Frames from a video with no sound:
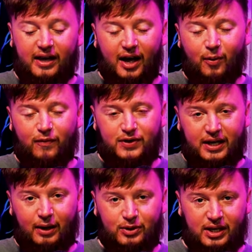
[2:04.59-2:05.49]
We've
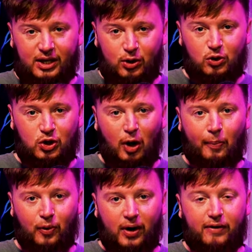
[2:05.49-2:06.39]
seen how City usually
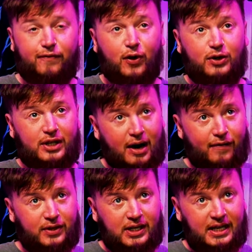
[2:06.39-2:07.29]
operate. First half
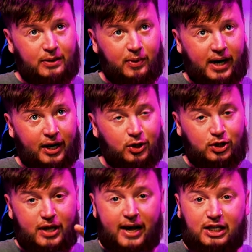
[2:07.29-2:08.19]
of the season, we kind of
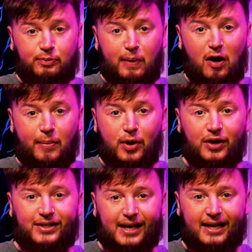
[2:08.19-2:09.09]
just experiment
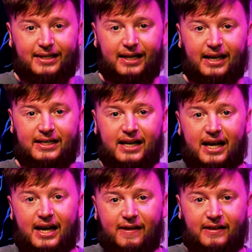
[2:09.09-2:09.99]
and test things.
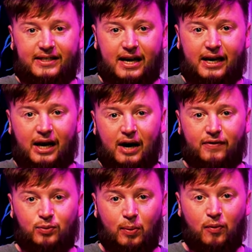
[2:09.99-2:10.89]
And then second
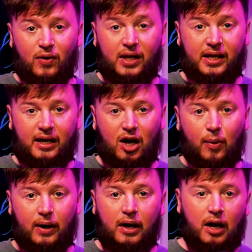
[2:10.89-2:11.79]
half is when we really get
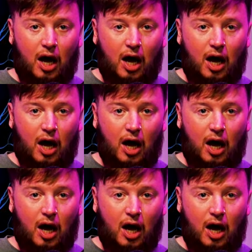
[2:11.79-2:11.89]
going.